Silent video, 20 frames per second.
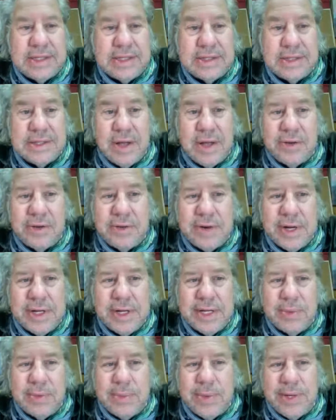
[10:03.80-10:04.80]

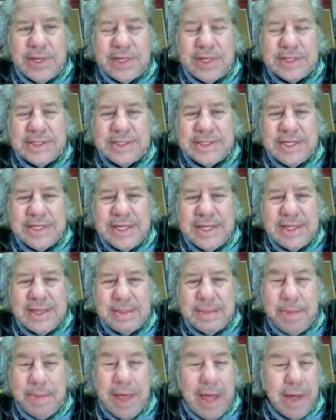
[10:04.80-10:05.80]
already we could see
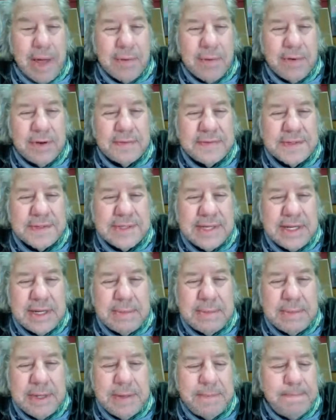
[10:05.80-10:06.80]
the power of
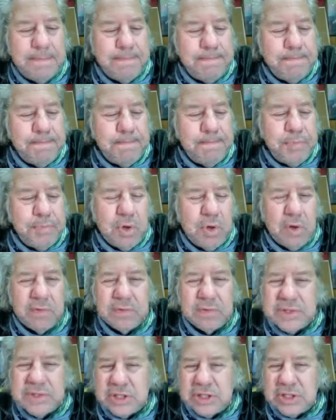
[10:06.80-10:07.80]
cinema
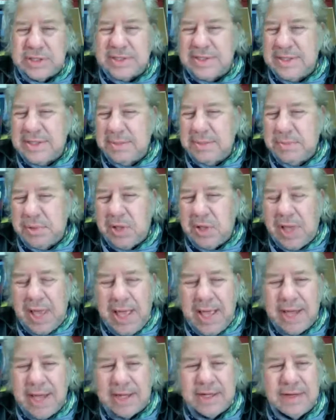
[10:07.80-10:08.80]
over such a simple
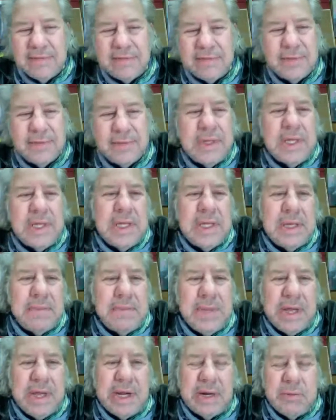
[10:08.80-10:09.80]
act of
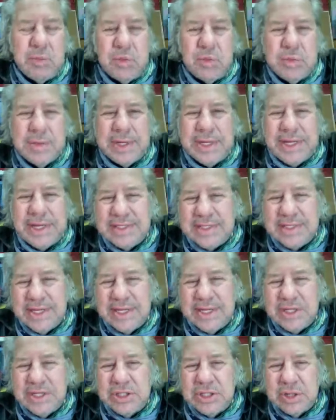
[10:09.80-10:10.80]
man and woman
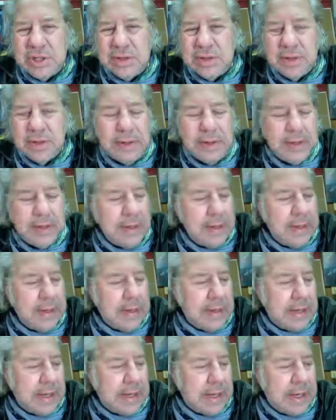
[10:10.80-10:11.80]
kissing each other.
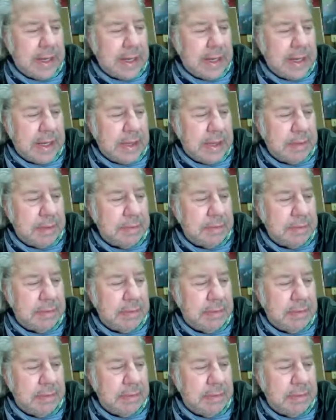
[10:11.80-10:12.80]
Um,
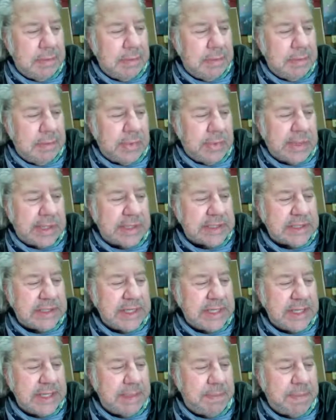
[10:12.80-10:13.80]
we could
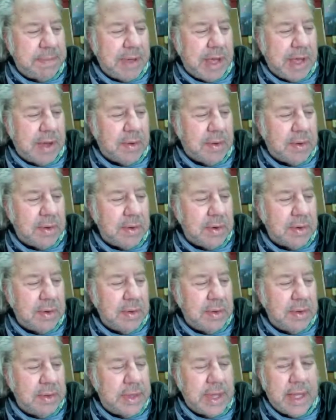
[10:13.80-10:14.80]
see the
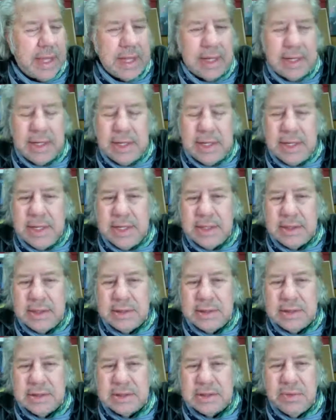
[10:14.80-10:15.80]
power that
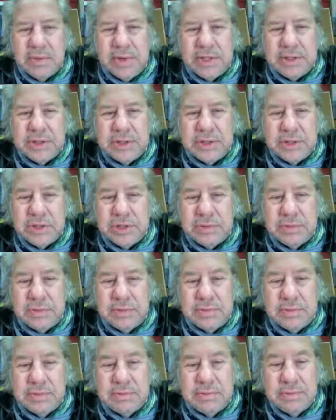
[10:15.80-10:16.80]
it's going to
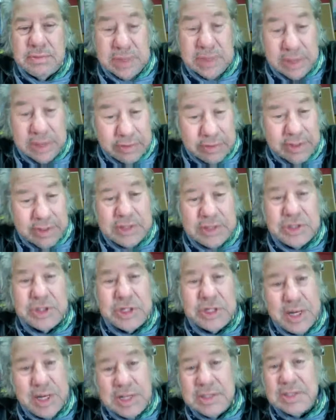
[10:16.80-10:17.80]
literally
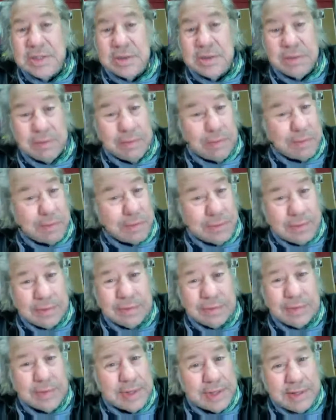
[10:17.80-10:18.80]
change the
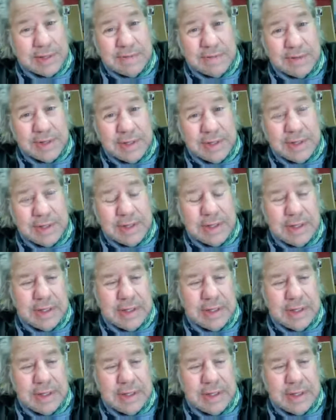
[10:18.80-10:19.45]
world we live in